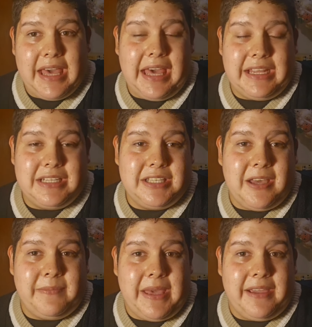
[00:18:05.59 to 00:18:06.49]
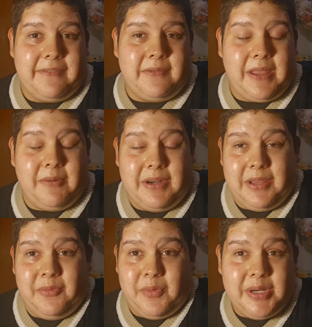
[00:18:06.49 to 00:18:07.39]
I just got back from like one of
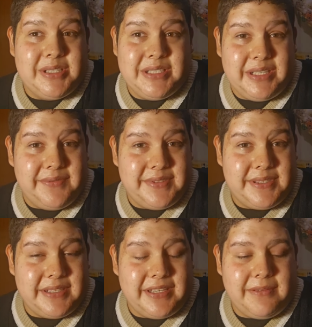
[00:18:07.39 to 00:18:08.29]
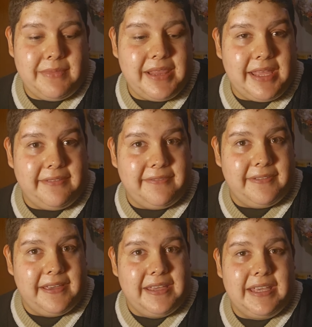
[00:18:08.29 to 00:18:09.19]
the worst shifts of my life.